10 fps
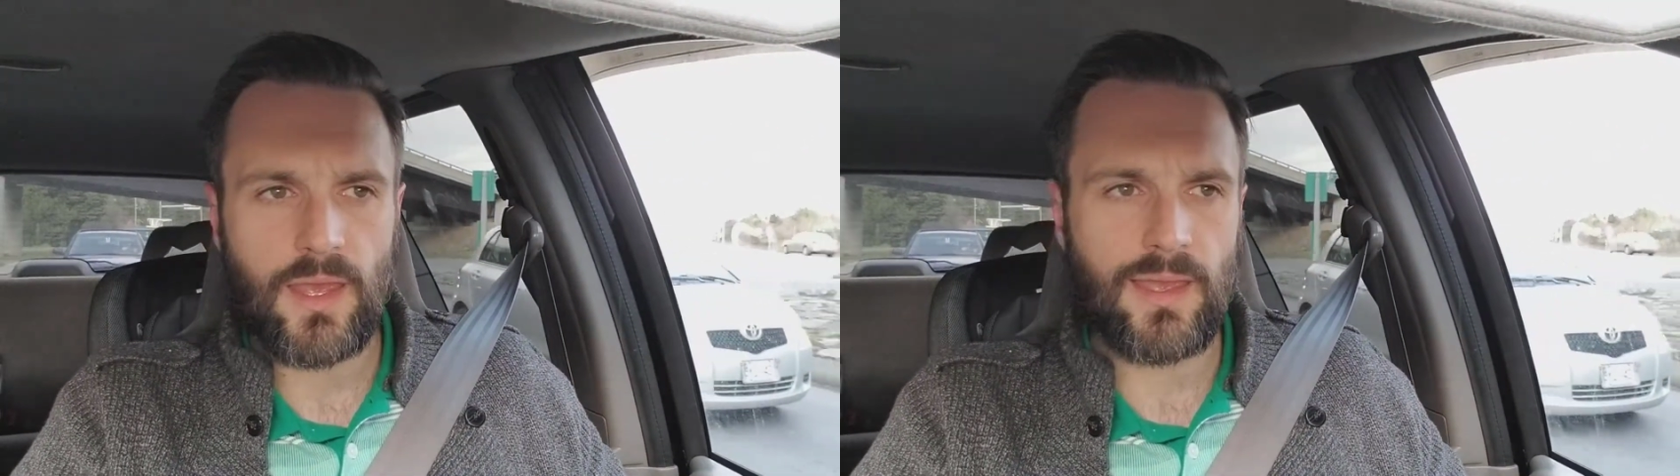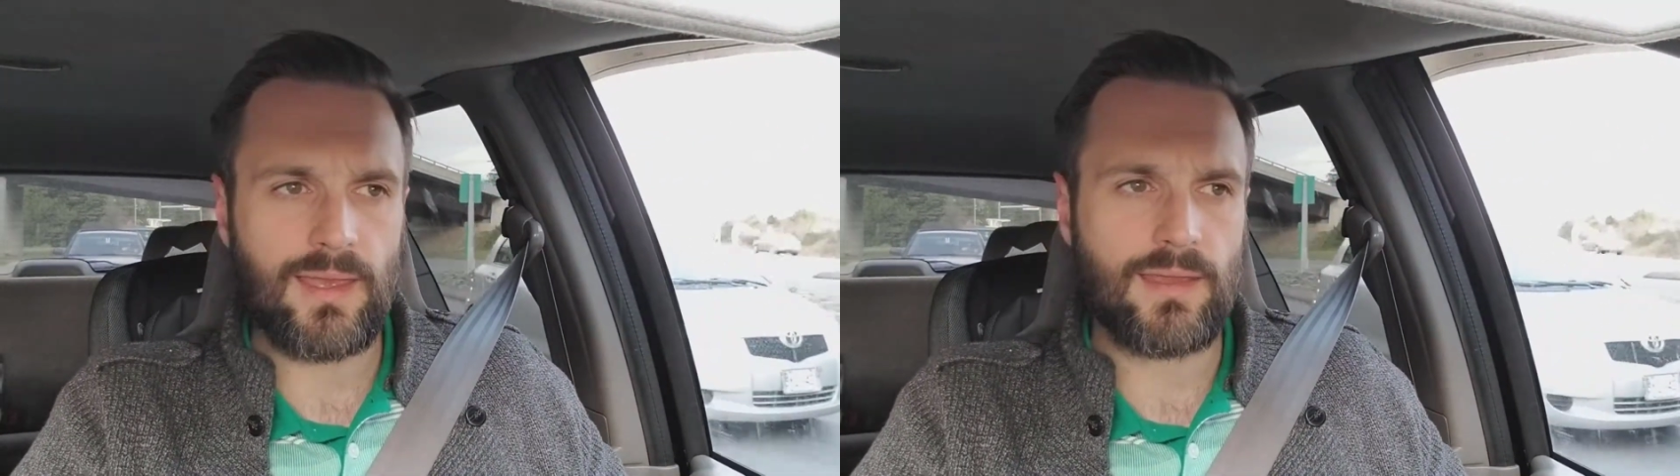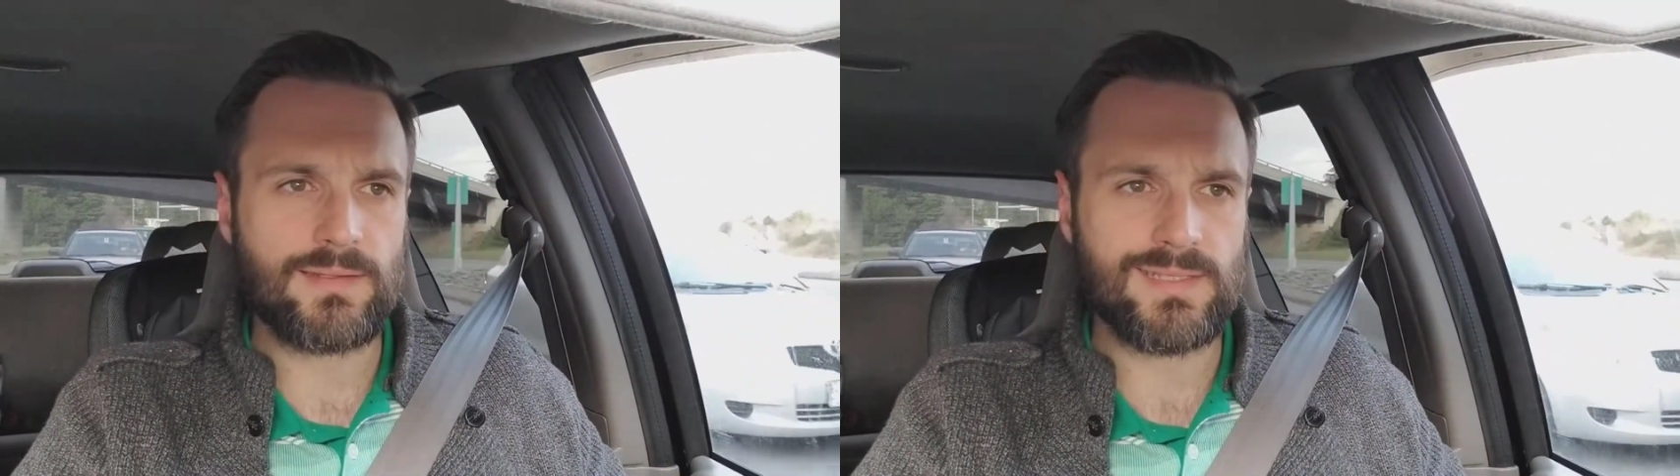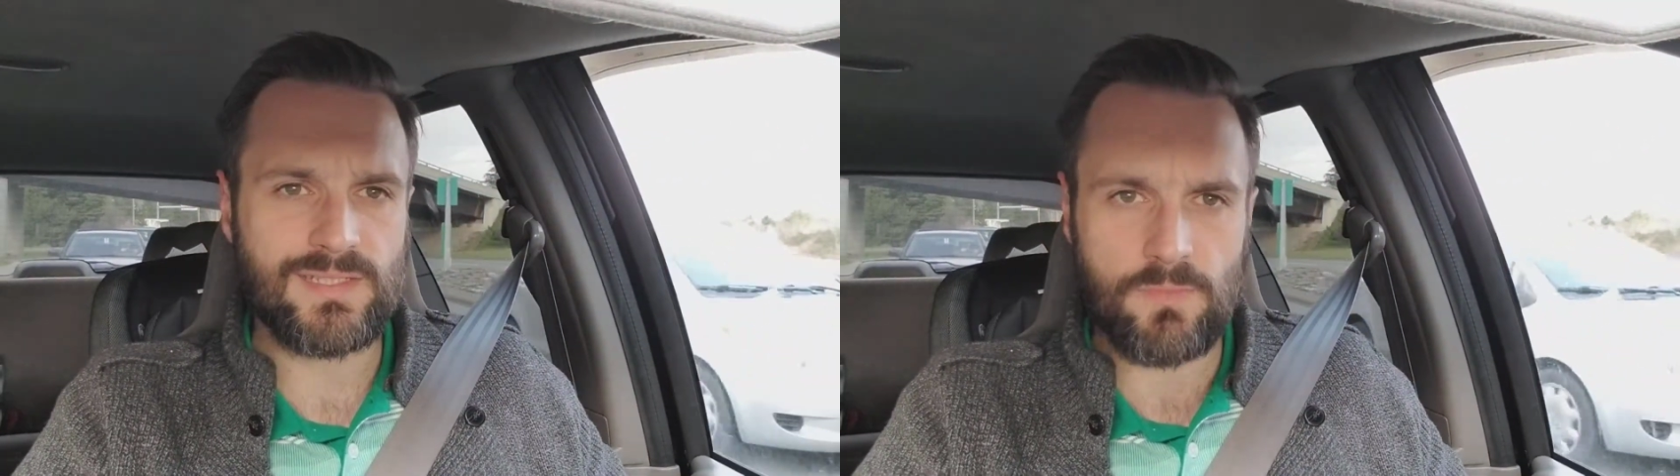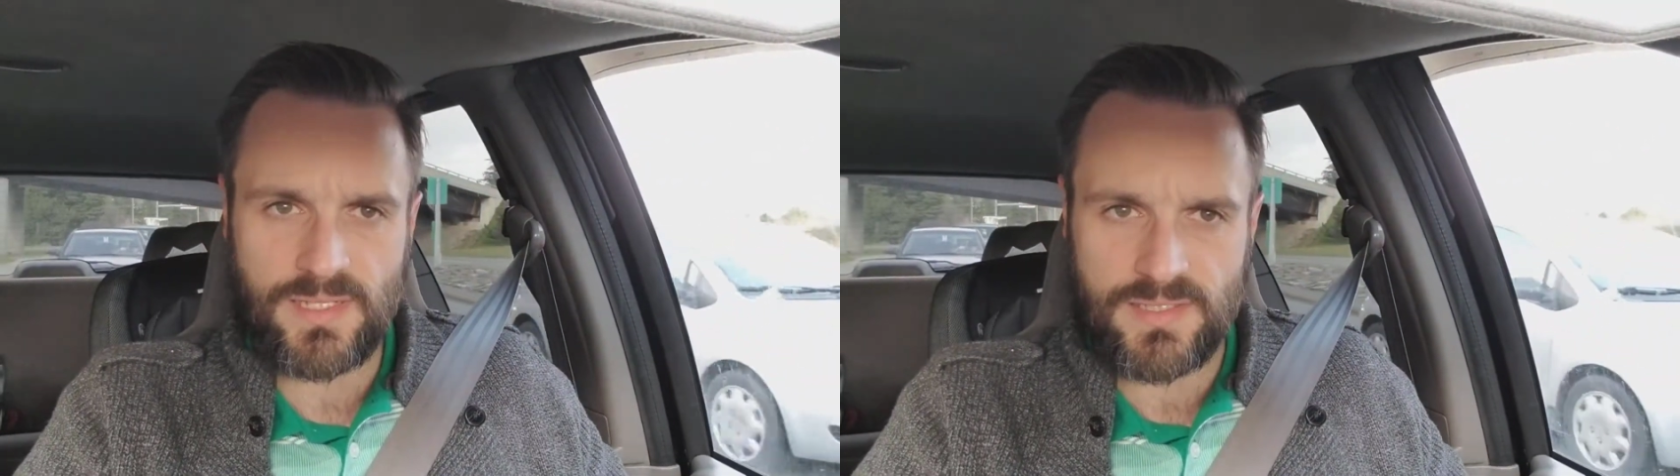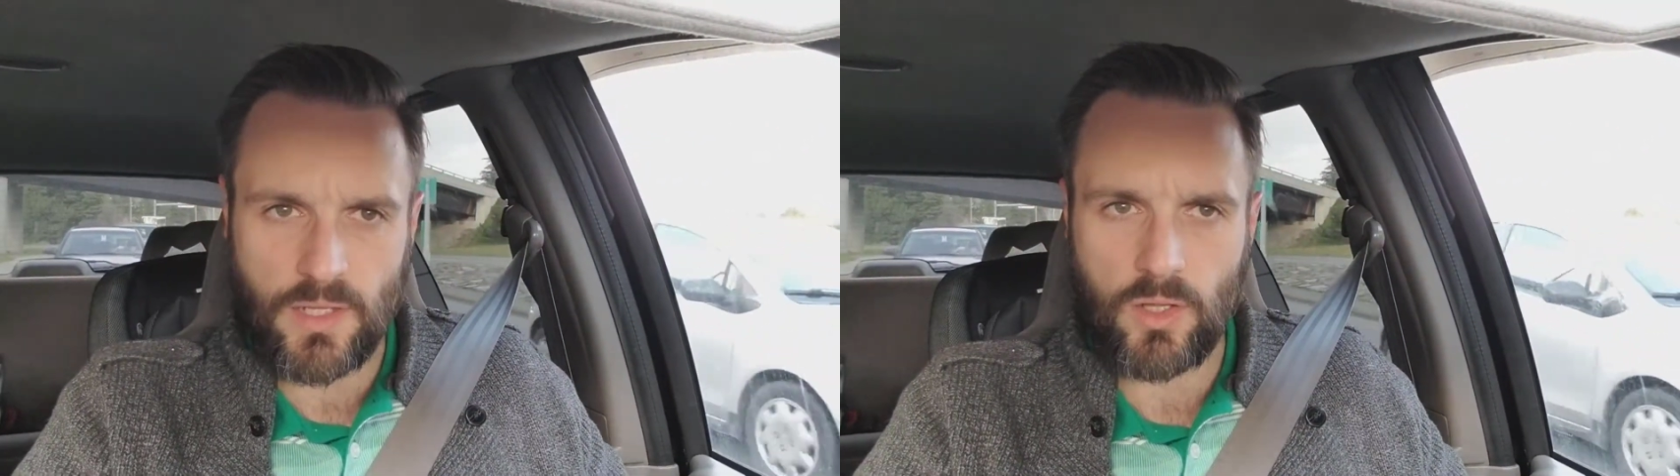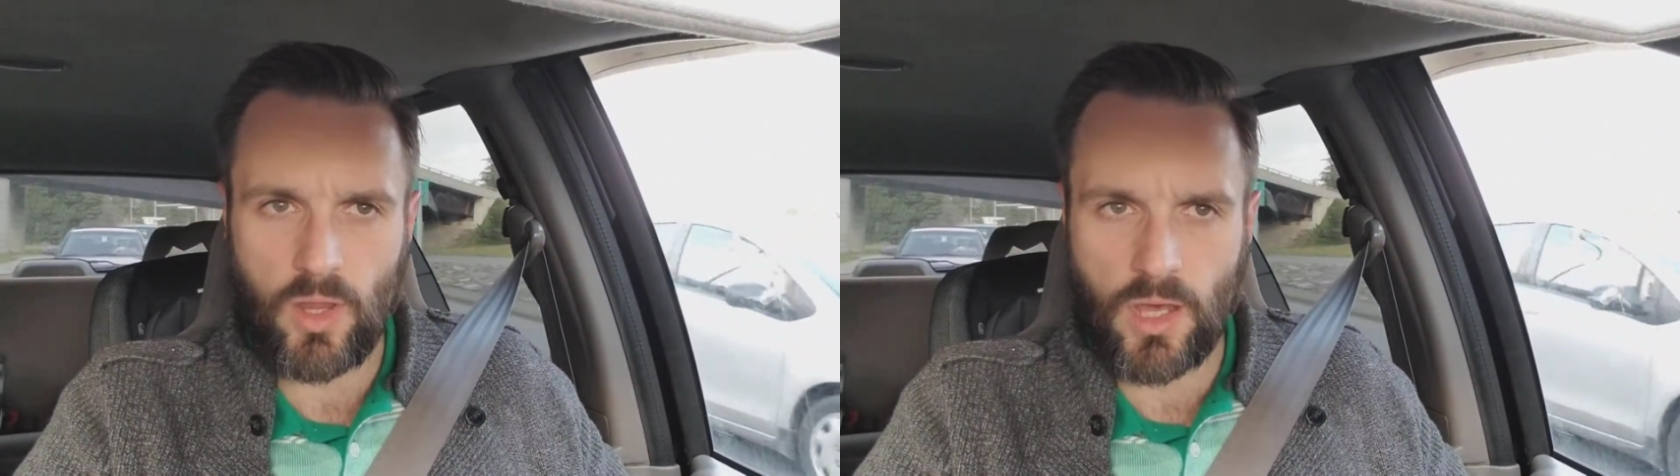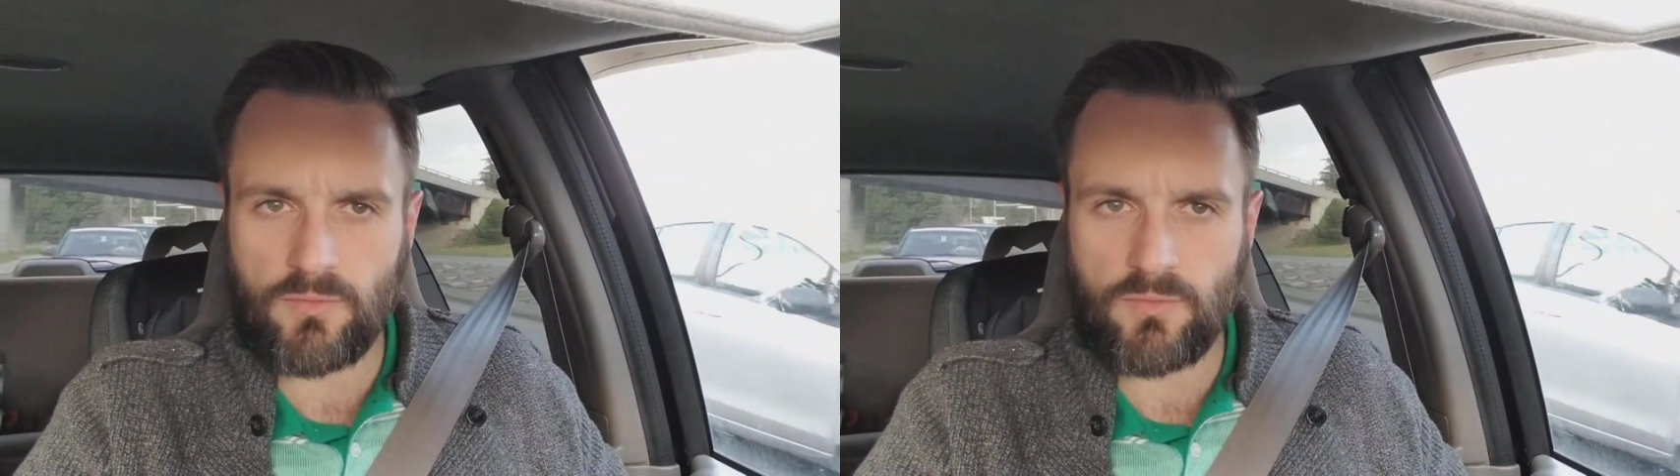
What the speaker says: and dismissing a lot